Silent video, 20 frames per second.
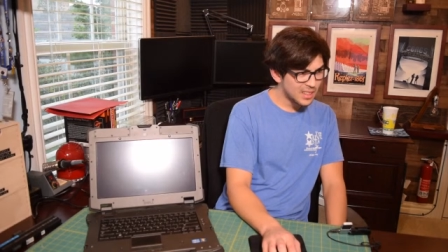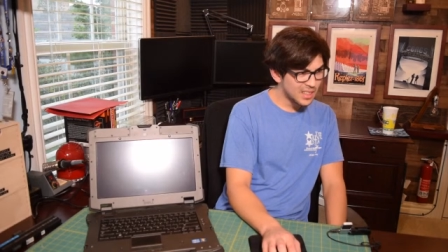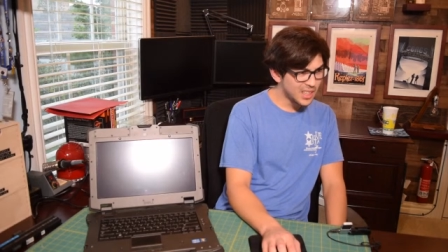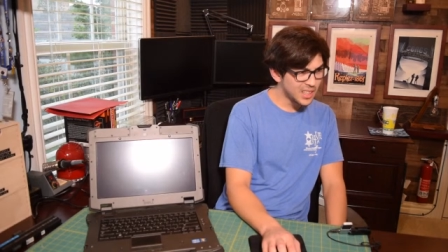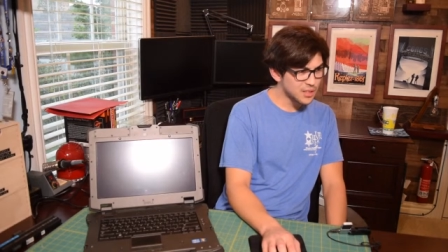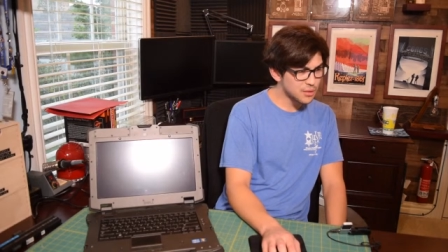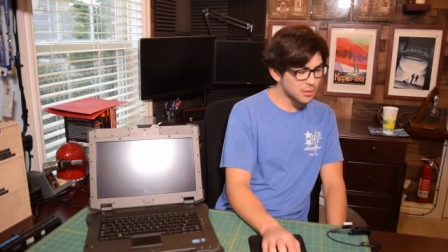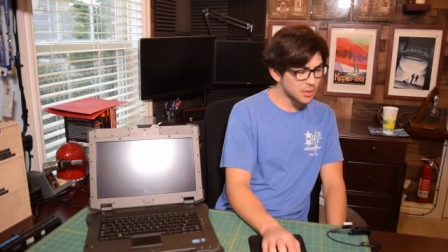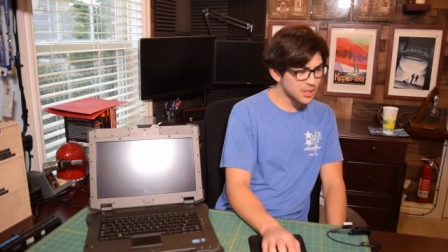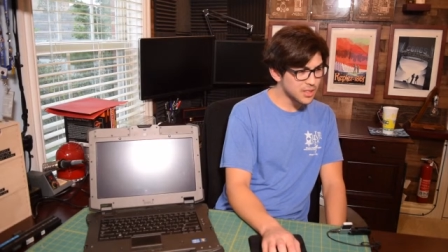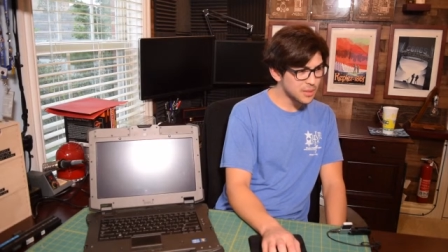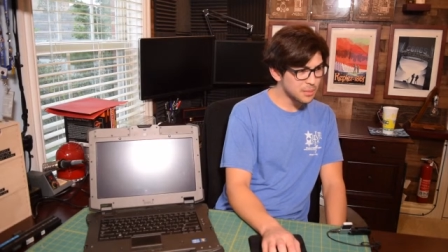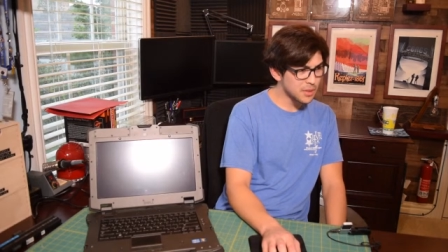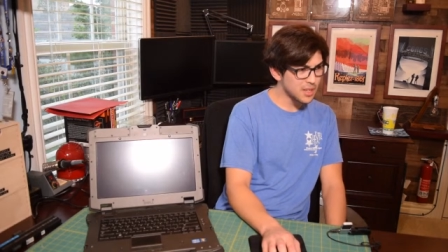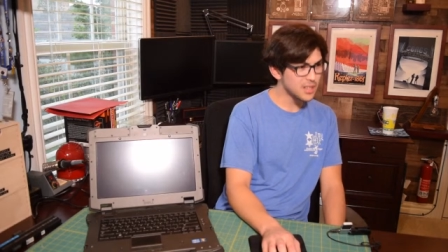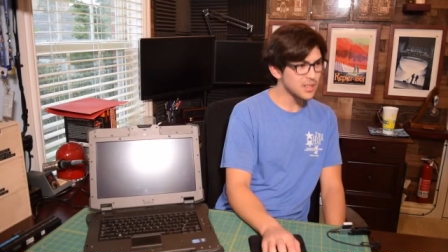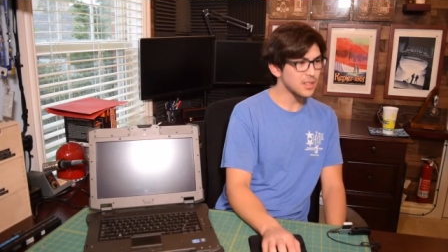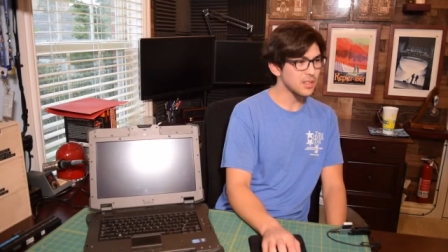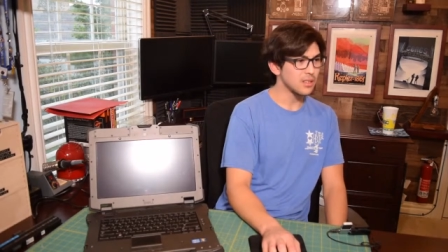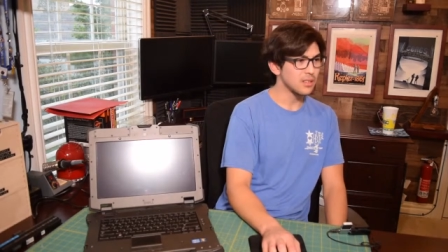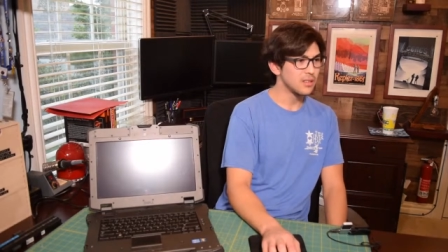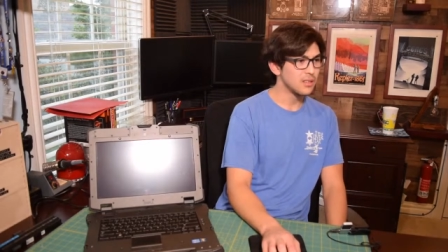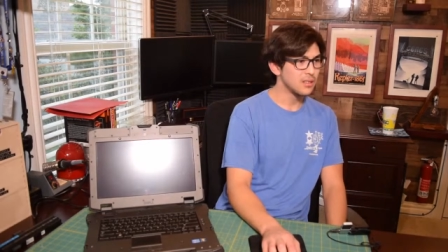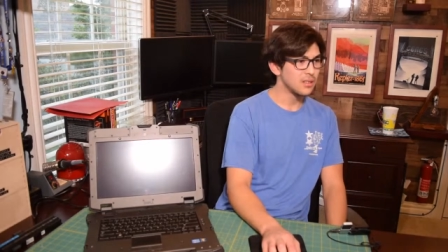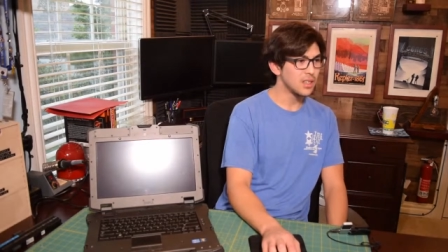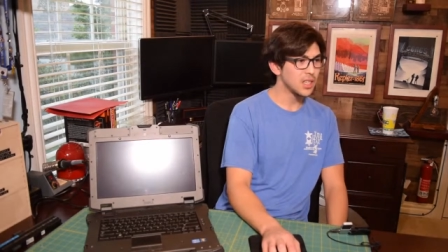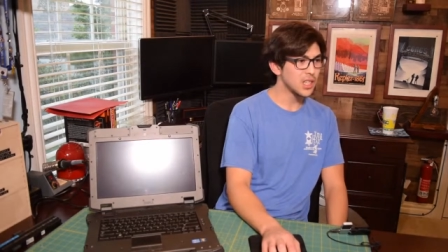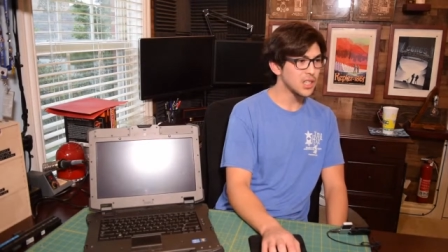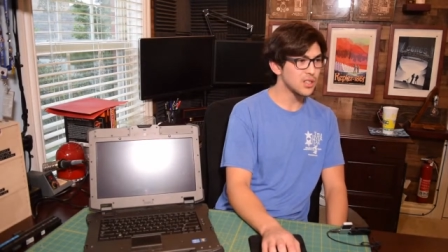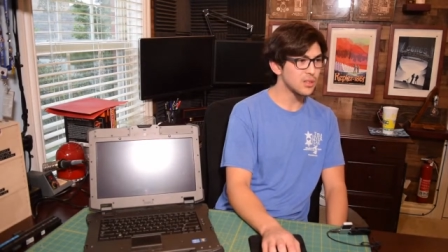that's really surprising.
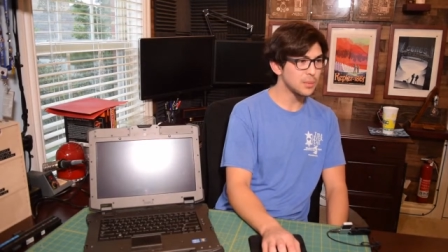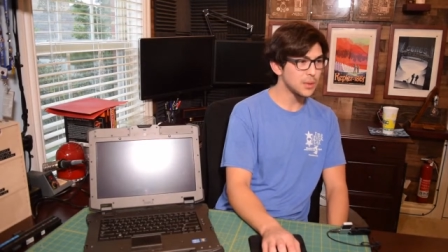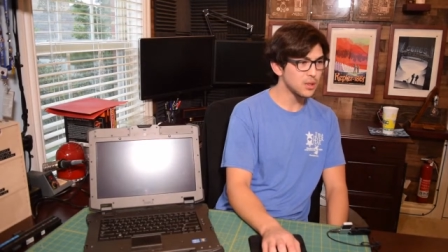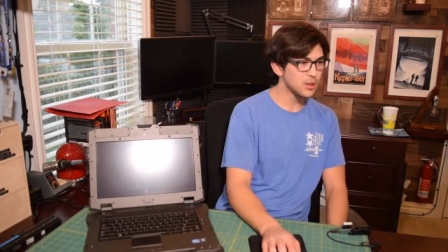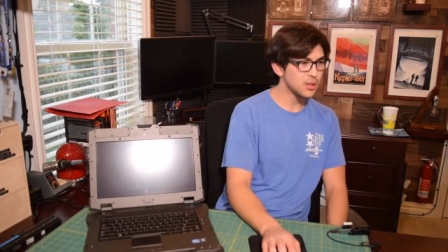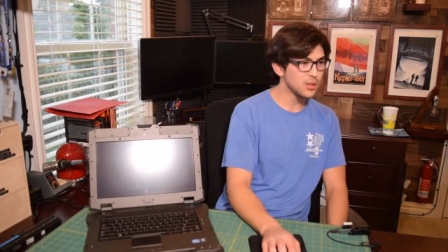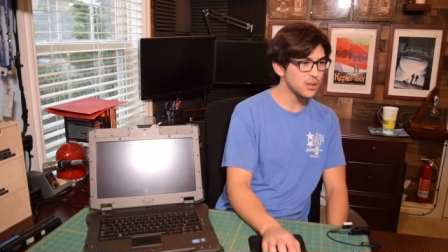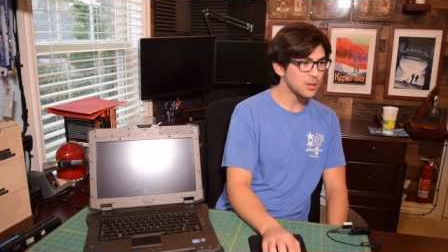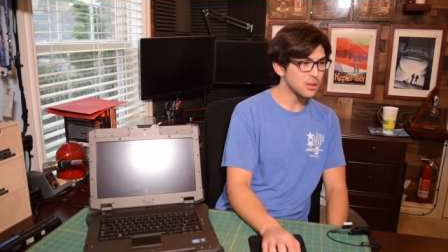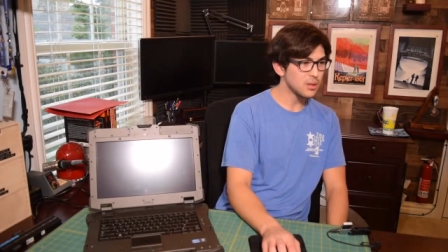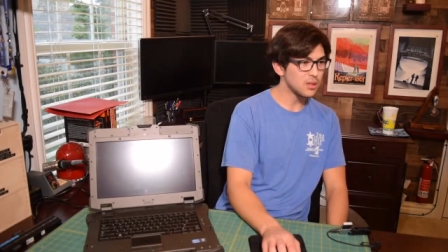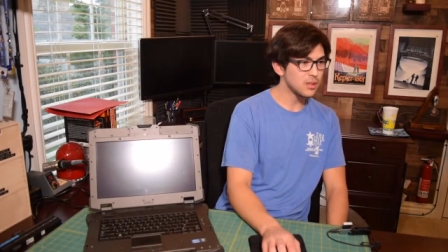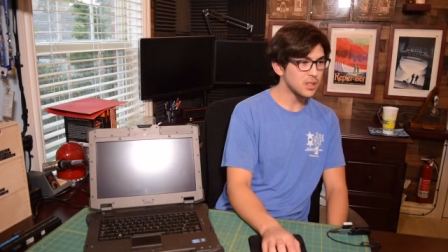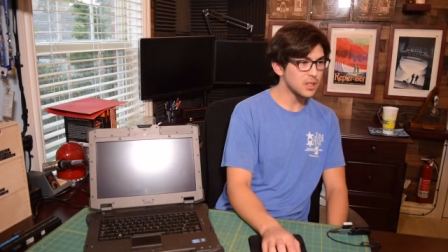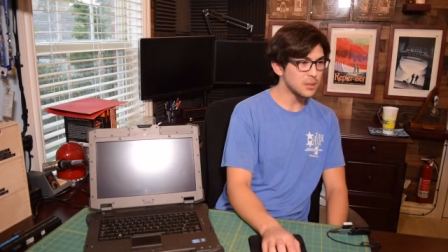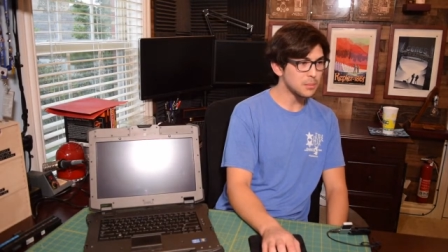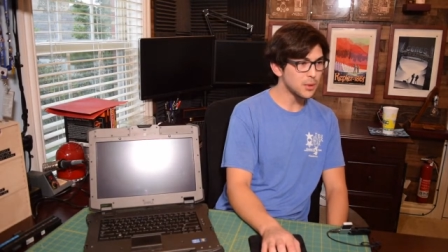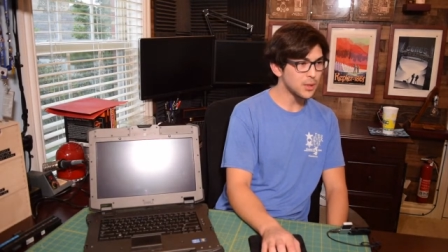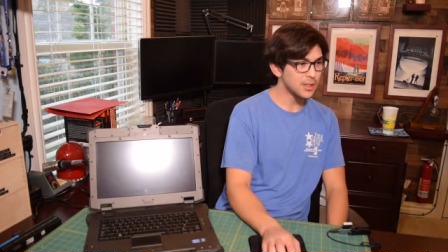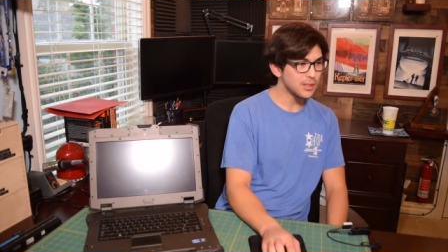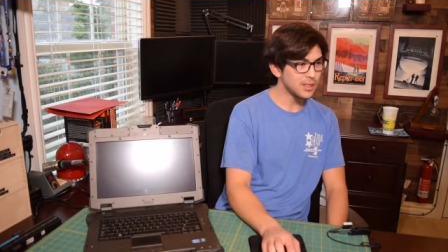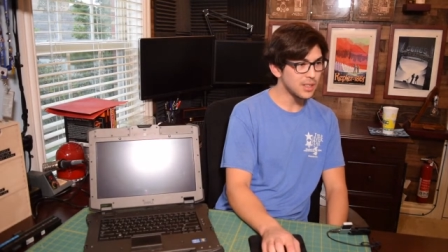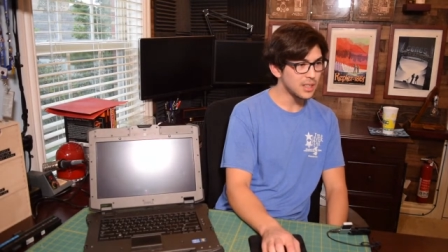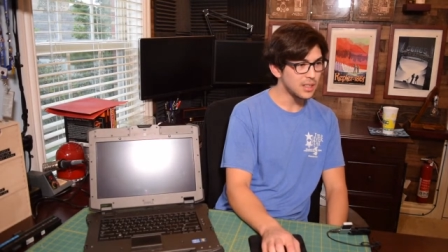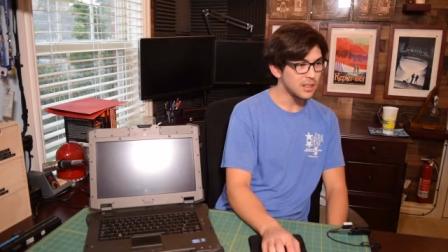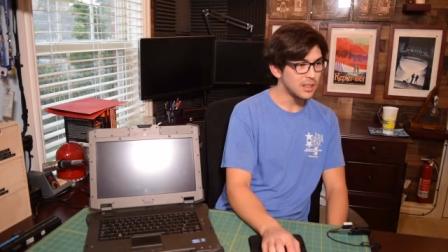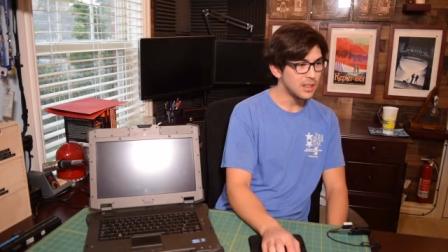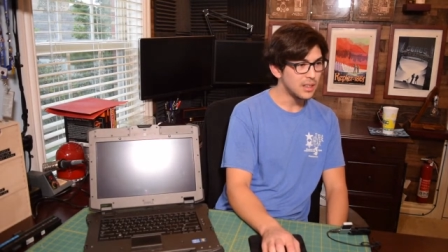Linux Ubuntu 10.10.